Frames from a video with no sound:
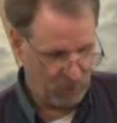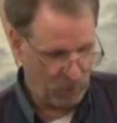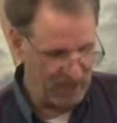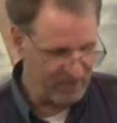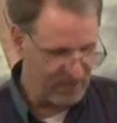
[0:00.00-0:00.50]

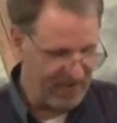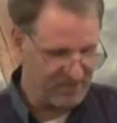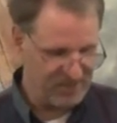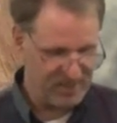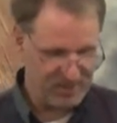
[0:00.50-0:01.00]
Whatever
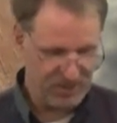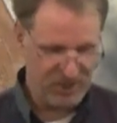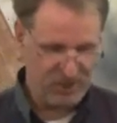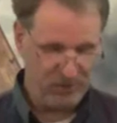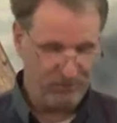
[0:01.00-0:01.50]
God says to
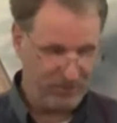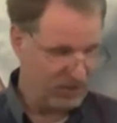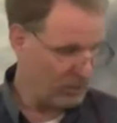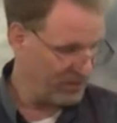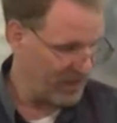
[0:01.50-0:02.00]
do,
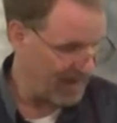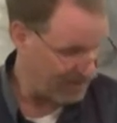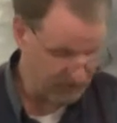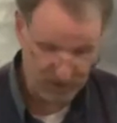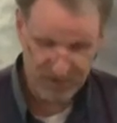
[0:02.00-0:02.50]
there's one thing
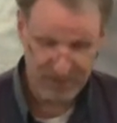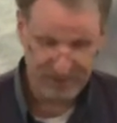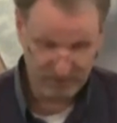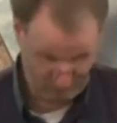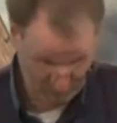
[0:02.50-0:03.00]
I've learned to
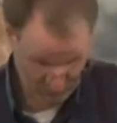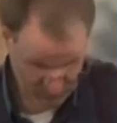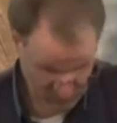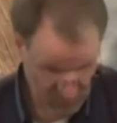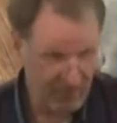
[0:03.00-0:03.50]
do,
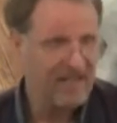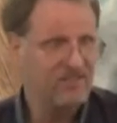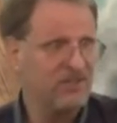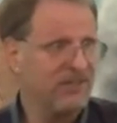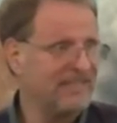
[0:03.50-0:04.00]
and
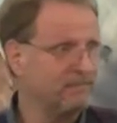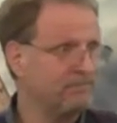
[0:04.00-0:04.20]
that's do it.